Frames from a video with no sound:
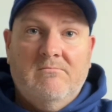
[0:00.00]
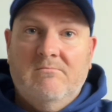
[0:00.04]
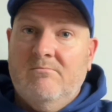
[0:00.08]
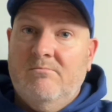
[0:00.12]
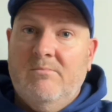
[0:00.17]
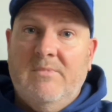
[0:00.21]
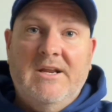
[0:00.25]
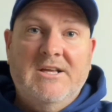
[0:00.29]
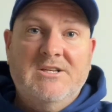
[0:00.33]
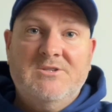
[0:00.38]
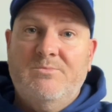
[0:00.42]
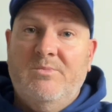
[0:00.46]

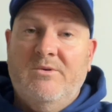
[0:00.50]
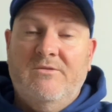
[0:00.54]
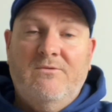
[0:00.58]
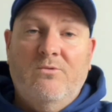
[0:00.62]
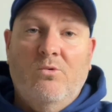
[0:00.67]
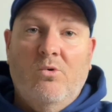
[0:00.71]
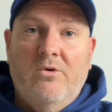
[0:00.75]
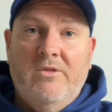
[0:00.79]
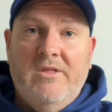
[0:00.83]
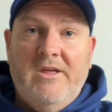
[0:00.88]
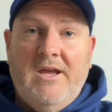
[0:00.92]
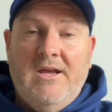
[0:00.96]
minutes
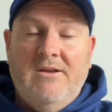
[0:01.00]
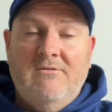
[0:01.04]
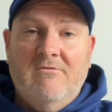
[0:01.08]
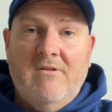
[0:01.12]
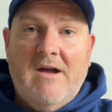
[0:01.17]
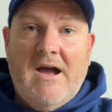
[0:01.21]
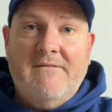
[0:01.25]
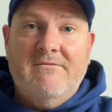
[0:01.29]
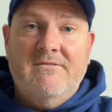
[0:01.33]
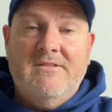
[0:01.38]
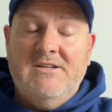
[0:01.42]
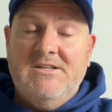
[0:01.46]
before the end
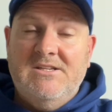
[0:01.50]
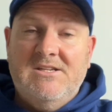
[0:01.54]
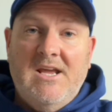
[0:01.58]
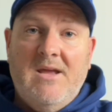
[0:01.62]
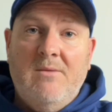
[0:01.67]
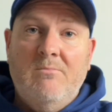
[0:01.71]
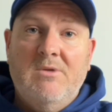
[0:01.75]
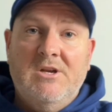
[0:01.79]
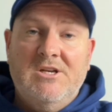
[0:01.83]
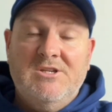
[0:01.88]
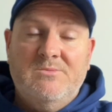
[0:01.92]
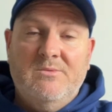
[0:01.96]
rather than
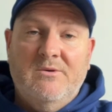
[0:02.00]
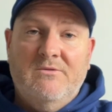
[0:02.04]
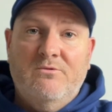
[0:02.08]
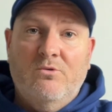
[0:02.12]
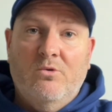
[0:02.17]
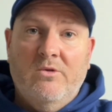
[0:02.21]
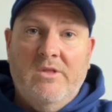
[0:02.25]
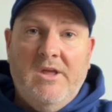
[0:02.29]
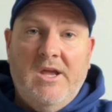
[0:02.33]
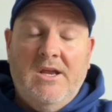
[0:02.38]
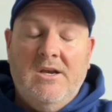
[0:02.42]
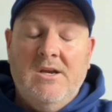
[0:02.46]
10 minutes
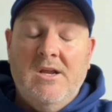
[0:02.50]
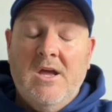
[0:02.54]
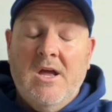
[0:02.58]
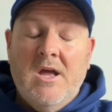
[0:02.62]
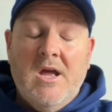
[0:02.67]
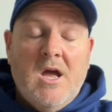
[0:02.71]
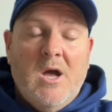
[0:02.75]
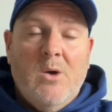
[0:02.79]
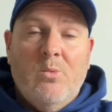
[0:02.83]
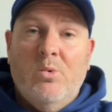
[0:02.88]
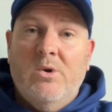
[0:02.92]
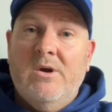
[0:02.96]
before the end.
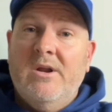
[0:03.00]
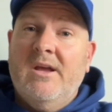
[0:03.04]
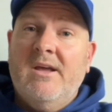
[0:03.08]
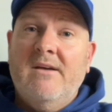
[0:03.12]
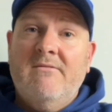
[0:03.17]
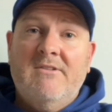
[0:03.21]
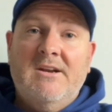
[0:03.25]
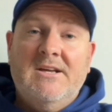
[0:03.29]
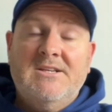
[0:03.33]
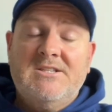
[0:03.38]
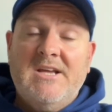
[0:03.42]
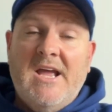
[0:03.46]
It would have
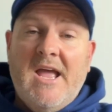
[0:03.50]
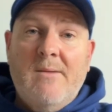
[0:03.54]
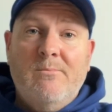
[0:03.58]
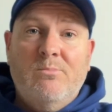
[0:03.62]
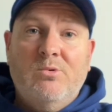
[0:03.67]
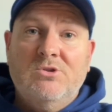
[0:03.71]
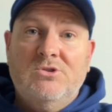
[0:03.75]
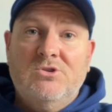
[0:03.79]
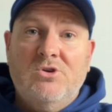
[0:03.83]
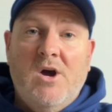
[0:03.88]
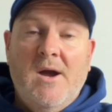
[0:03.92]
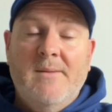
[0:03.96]
given us
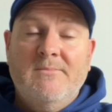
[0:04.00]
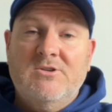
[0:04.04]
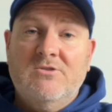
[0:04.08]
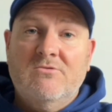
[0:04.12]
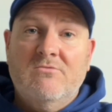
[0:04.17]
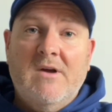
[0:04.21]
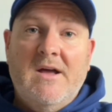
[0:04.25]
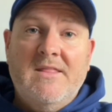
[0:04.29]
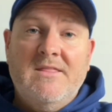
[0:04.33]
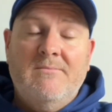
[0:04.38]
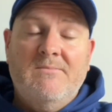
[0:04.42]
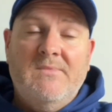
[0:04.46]
ample time to
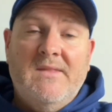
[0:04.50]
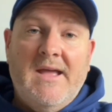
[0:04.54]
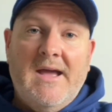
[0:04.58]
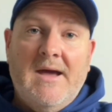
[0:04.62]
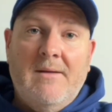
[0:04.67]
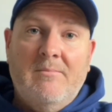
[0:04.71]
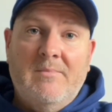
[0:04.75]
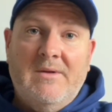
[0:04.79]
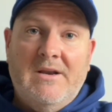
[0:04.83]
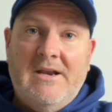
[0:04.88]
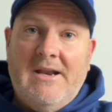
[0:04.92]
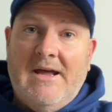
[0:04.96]
run them
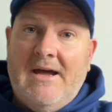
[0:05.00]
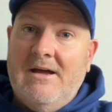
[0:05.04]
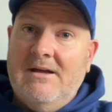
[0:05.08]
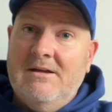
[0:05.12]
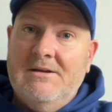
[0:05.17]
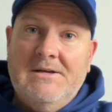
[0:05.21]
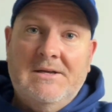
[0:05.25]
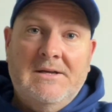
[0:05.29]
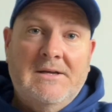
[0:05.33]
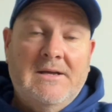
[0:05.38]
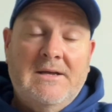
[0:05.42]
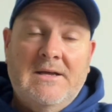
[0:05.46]
down, but no,
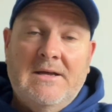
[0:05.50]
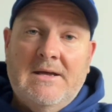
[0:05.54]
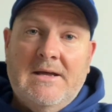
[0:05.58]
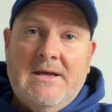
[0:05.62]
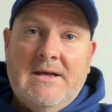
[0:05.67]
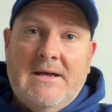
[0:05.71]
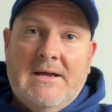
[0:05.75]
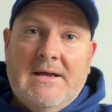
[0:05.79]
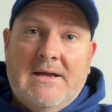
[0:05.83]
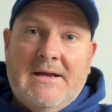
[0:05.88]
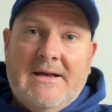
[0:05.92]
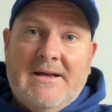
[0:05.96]

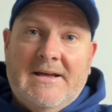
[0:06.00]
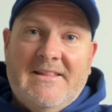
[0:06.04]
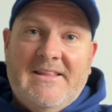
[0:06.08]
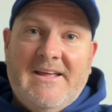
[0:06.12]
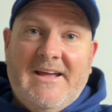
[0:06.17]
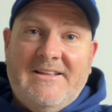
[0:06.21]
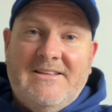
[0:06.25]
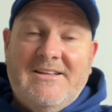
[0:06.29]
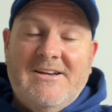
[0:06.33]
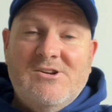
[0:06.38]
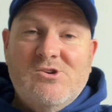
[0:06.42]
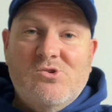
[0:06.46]

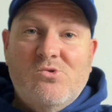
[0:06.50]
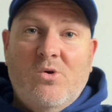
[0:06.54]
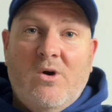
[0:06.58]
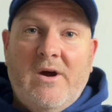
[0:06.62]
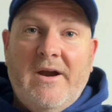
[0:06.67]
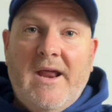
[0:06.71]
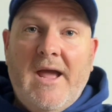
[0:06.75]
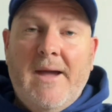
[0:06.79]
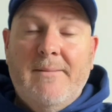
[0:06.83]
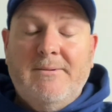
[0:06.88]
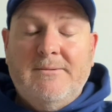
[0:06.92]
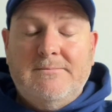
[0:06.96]
that didn't
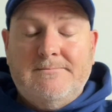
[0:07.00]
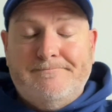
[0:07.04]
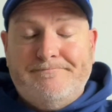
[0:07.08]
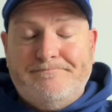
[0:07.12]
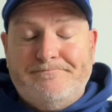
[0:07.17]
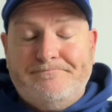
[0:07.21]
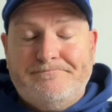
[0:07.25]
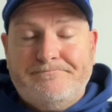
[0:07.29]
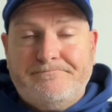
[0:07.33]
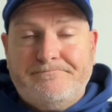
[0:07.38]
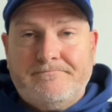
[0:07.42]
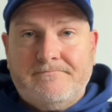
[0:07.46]
quite happen.
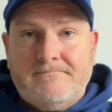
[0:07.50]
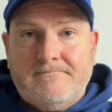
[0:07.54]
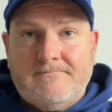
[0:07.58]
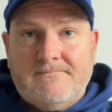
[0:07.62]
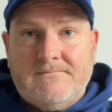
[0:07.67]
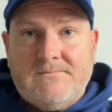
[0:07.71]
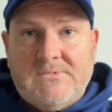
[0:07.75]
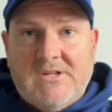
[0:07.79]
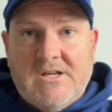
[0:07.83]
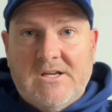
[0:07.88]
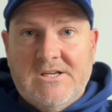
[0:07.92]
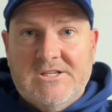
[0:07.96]

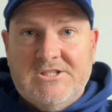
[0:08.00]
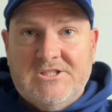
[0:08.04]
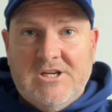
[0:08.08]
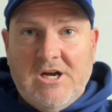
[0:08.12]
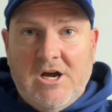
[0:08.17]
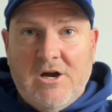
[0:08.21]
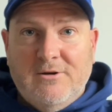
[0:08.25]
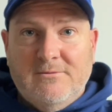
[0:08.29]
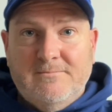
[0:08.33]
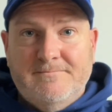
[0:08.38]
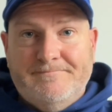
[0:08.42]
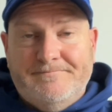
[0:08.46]

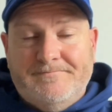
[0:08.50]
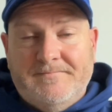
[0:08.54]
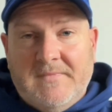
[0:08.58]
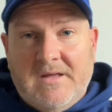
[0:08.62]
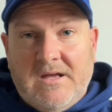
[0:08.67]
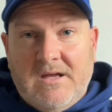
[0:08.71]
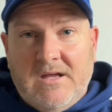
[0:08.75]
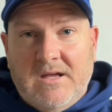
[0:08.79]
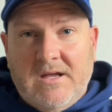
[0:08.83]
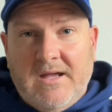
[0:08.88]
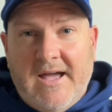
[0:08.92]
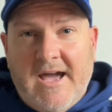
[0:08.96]
So
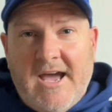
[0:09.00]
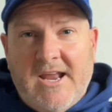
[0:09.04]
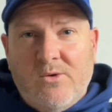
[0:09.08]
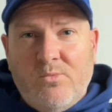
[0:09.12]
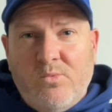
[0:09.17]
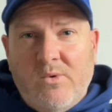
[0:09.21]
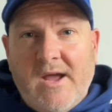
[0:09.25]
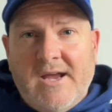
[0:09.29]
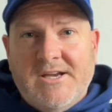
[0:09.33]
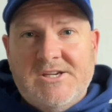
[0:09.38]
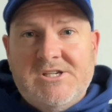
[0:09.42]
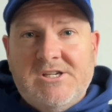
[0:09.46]
how did
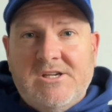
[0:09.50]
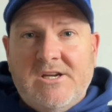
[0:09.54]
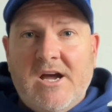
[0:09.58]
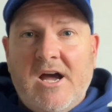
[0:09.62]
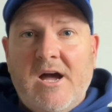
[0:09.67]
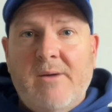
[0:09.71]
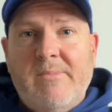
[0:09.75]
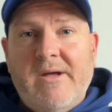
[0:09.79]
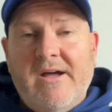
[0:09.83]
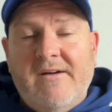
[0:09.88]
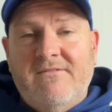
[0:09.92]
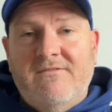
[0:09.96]
we actually go
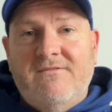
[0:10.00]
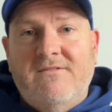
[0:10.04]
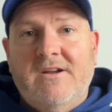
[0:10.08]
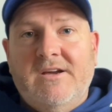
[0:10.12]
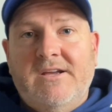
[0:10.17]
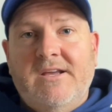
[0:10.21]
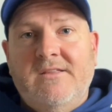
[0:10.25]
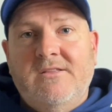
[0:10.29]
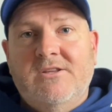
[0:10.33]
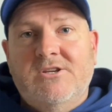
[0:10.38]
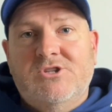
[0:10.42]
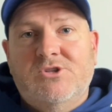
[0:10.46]
about
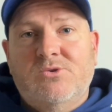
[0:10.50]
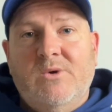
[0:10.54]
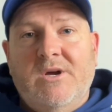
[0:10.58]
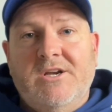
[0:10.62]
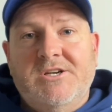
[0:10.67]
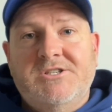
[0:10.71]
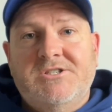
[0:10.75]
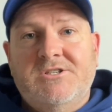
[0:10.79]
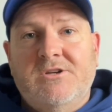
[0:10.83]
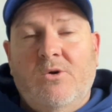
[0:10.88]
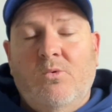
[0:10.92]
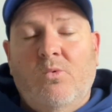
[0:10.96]
flicking the
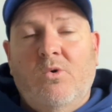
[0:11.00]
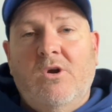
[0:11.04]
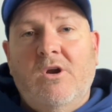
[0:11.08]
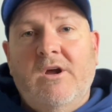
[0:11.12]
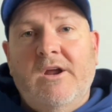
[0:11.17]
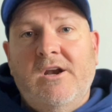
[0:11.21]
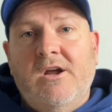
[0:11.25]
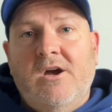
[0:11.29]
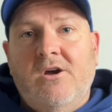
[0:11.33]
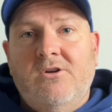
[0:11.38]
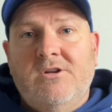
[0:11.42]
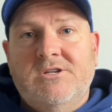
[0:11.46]
switch? So what I
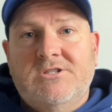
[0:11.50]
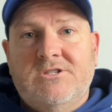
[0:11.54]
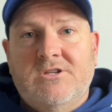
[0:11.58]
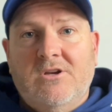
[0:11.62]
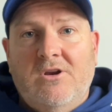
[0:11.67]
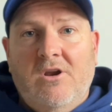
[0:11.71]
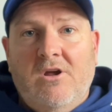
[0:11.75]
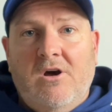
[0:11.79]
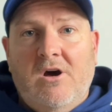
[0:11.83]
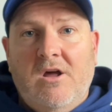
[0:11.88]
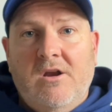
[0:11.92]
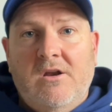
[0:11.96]
noticed a
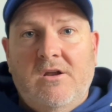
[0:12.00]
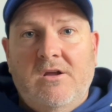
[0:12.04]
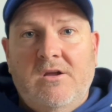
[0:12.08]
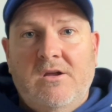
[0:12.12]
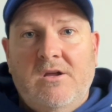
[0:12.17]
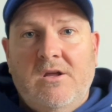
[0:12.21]
lot